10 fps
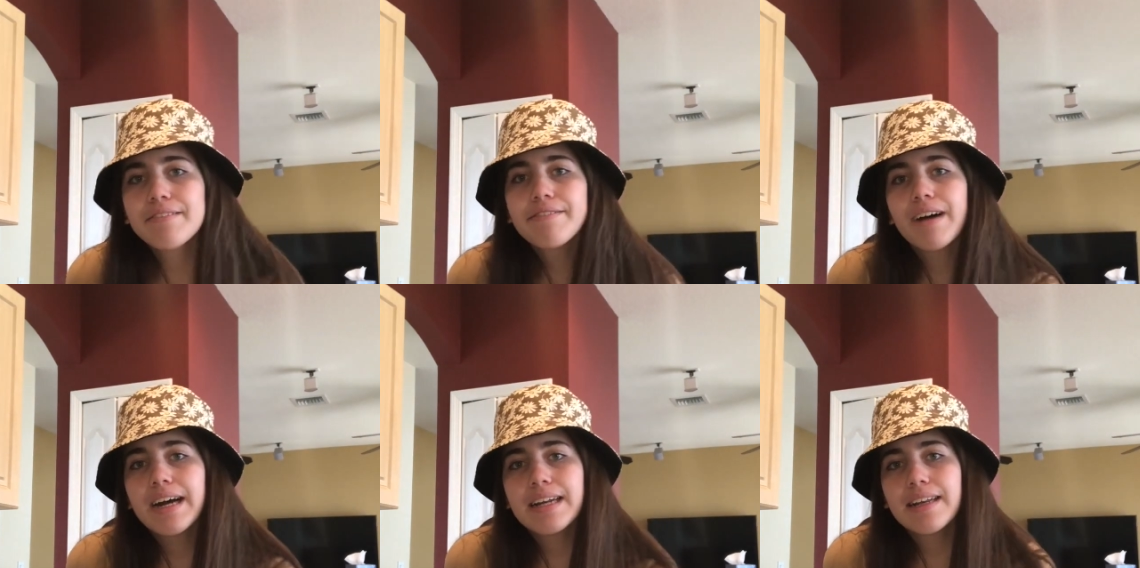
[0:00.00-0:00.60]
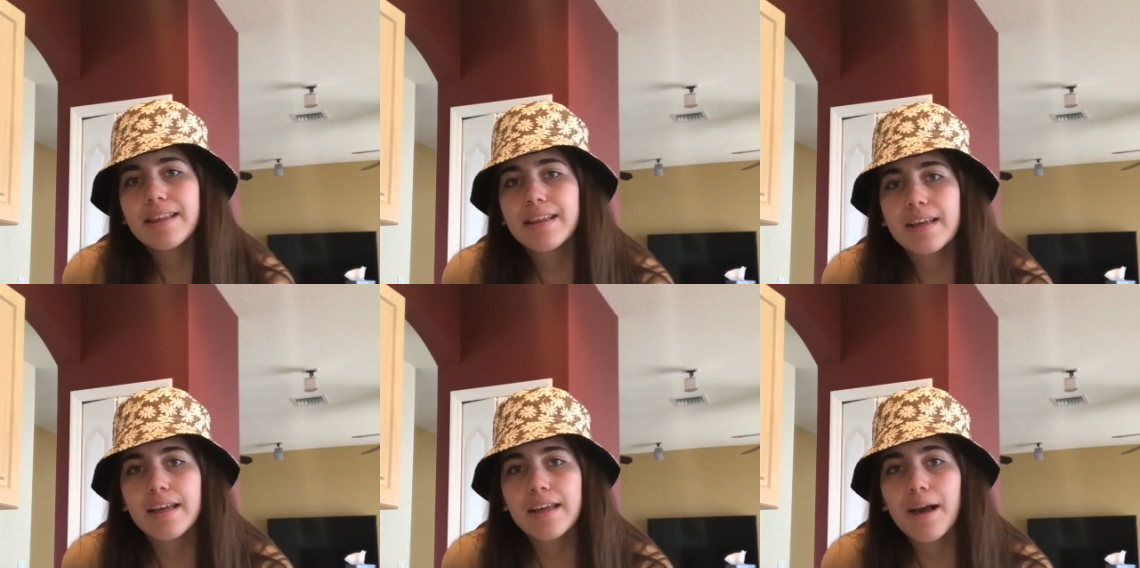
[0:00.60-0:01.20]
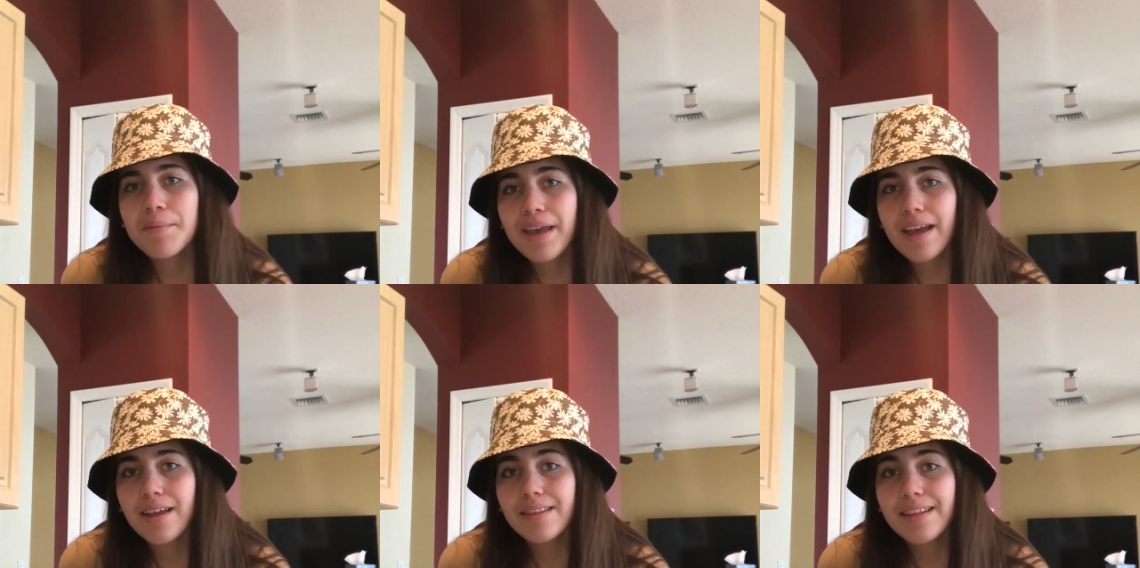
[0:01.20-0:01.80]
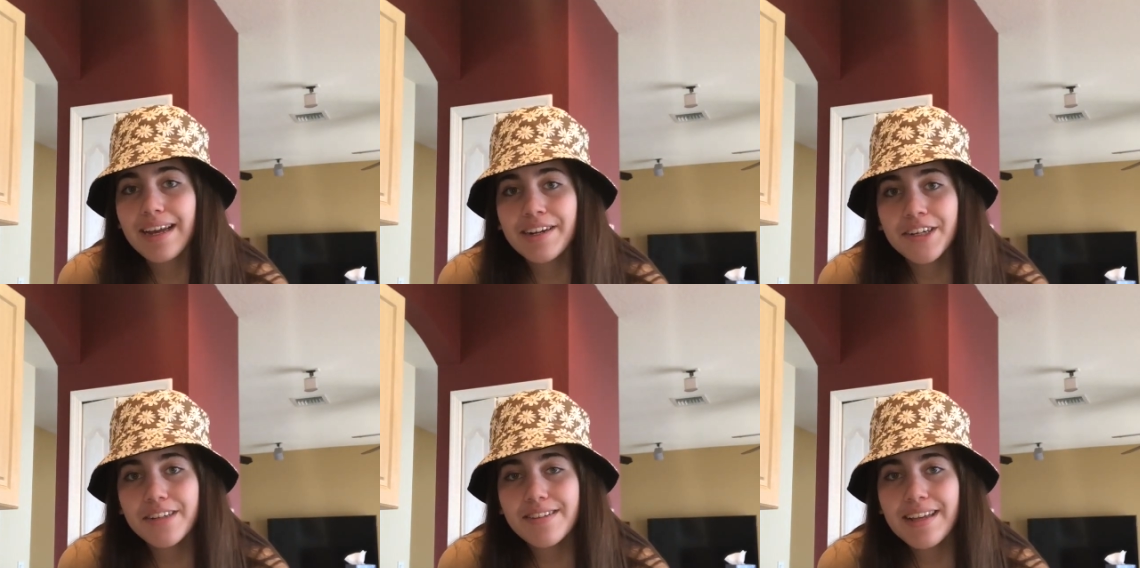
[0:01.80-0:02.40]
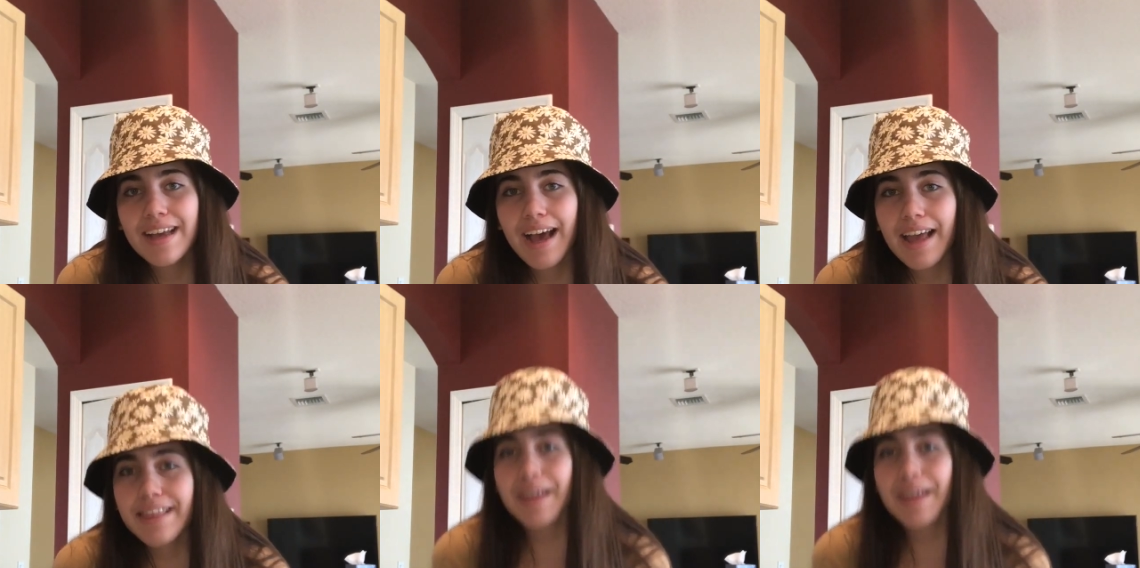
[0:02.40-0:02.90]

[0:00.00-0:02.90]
find the cupcake liners, I think